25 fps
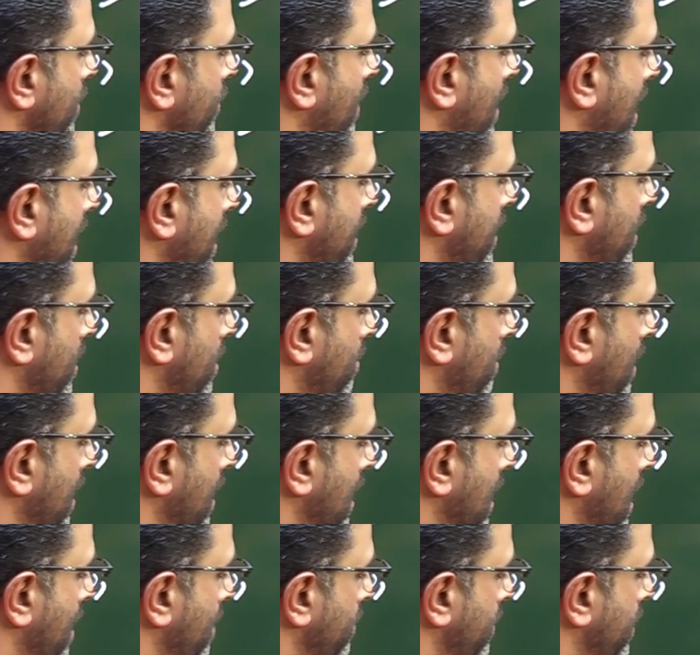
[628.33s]
divided by
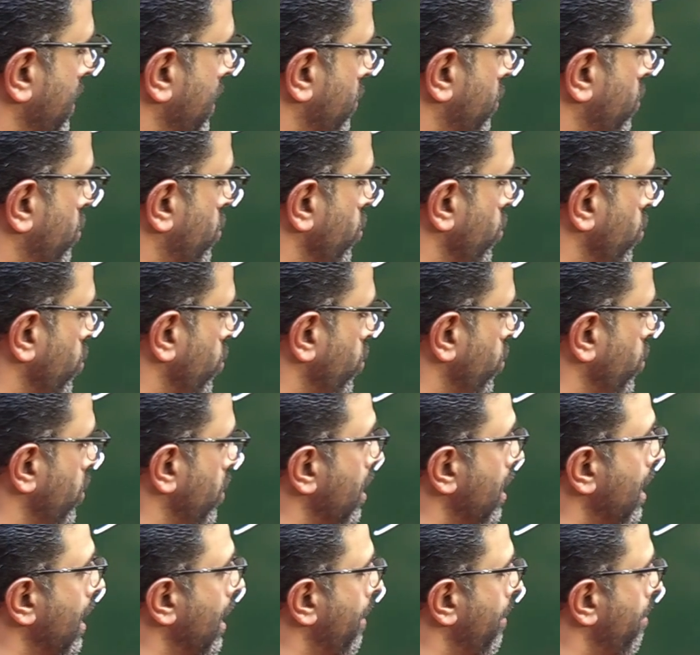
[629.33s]
lambda
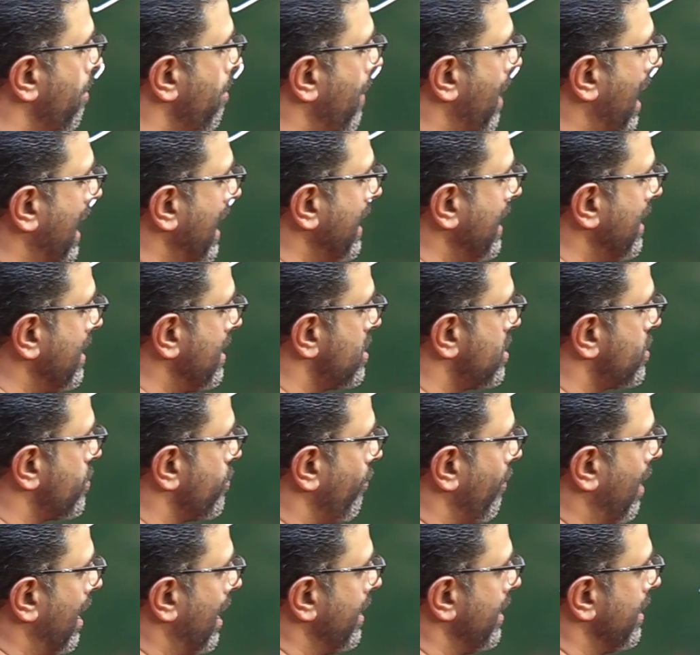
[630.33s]
2 minus
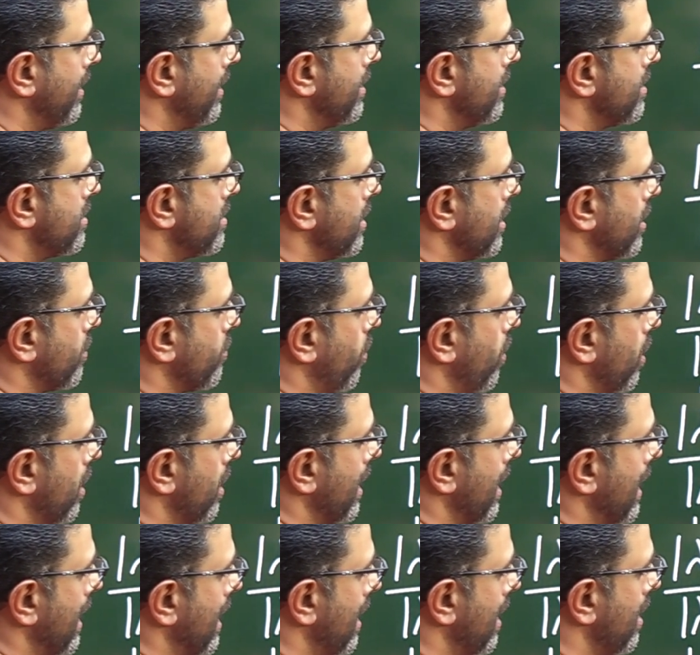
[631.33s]
1 is
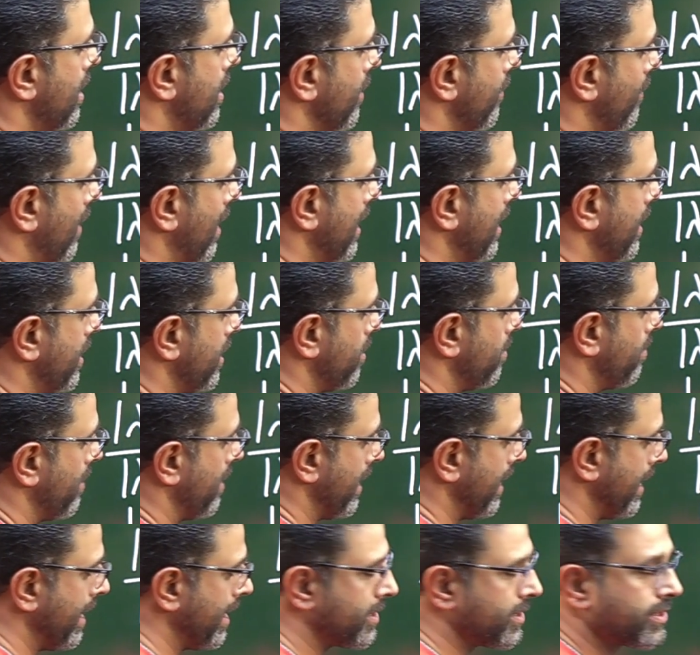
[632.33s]
equal L divided
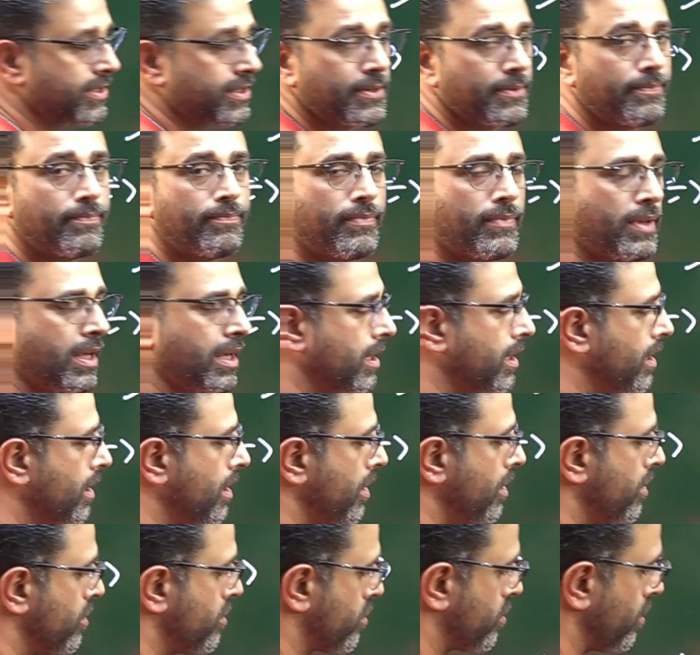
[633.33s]
by x.
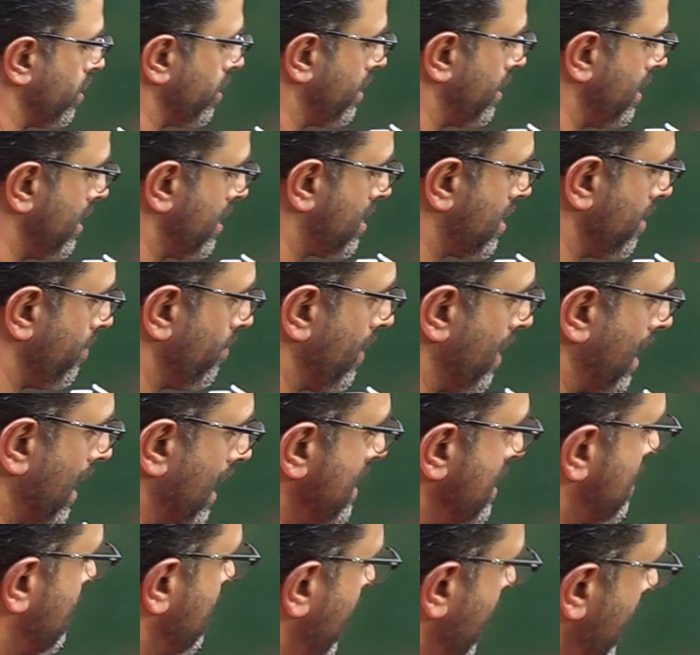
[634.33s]
So this
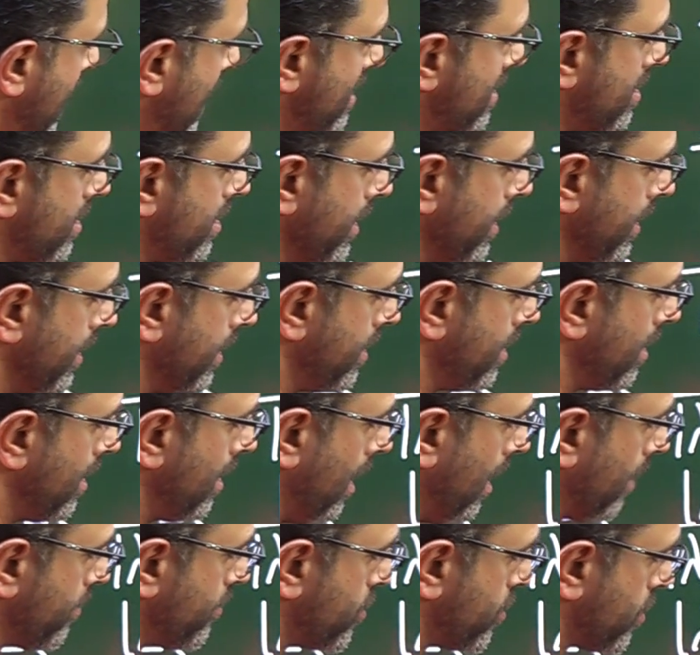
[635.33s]
implies x here
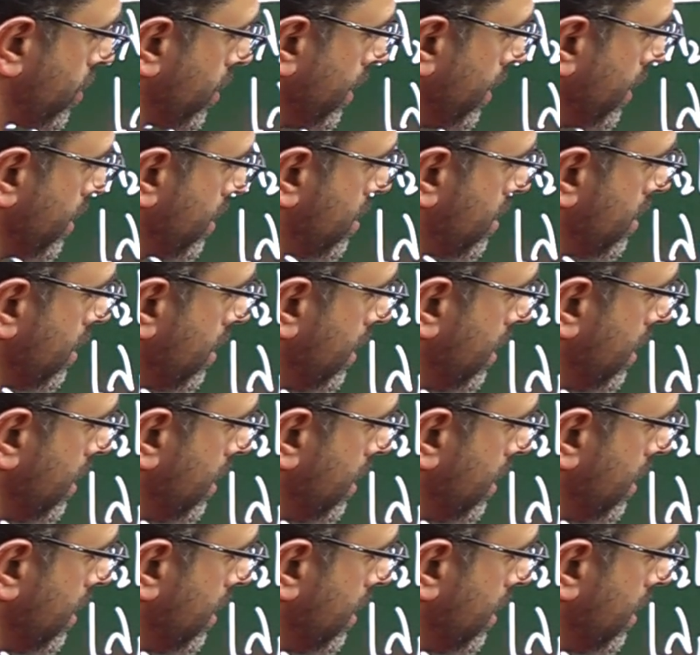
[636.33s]
upstairs